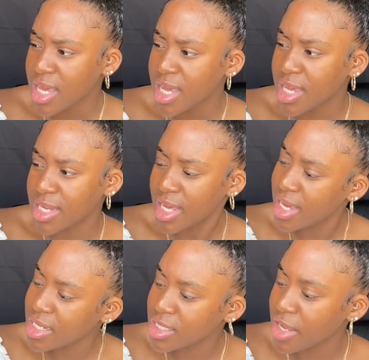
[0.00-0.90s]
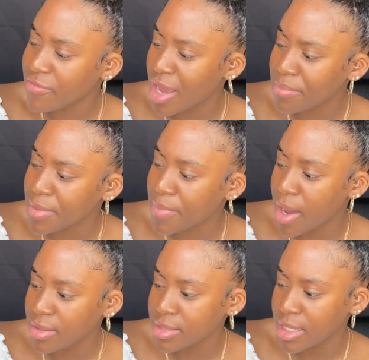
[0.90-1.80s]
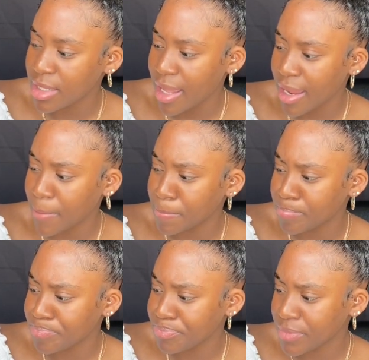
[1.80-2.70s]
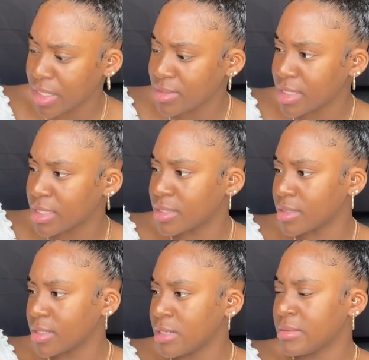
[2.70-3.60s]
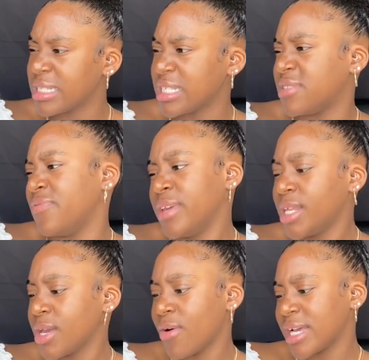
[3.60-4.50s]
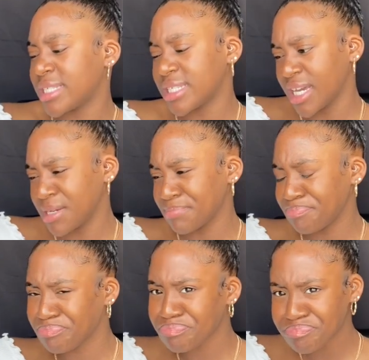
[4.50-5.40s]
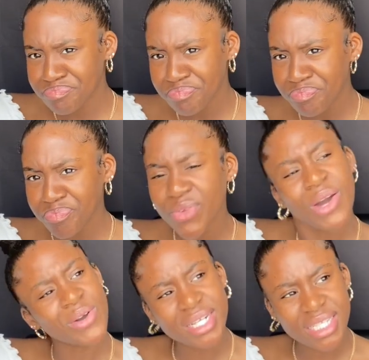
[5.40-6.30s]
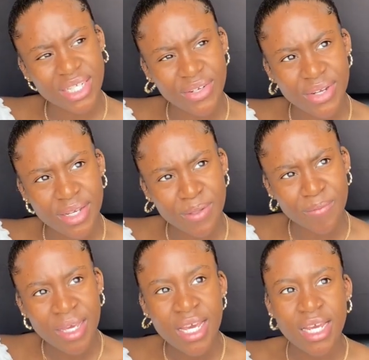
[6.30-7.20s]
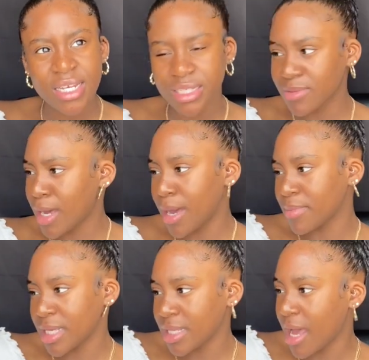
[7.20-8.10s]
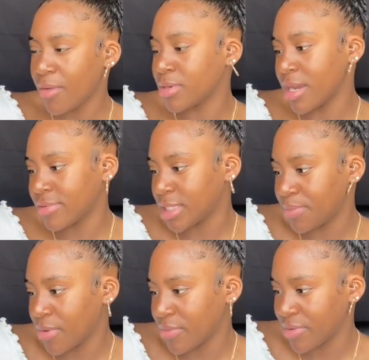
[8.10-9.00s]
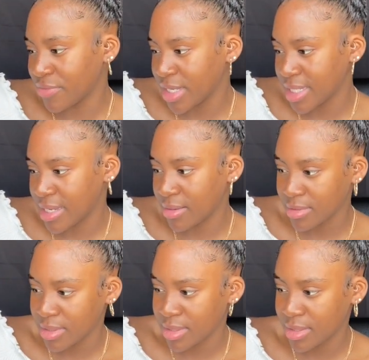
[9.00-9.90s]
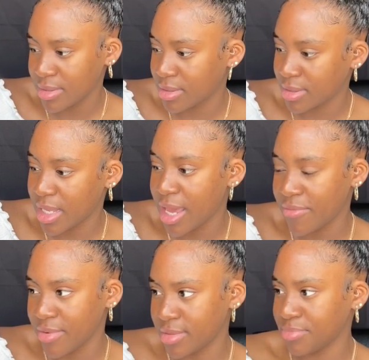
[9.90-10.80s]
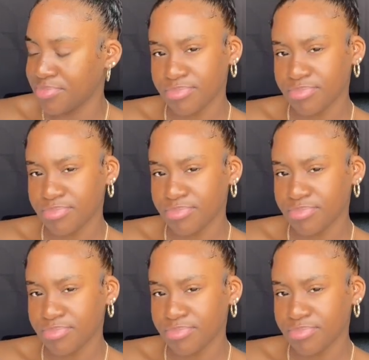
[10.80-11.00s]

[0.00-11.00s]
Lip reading: And then the stuff y'all be posting, like, it was this video I seen on Instagram. This why I would never sleep over a friend's house ever.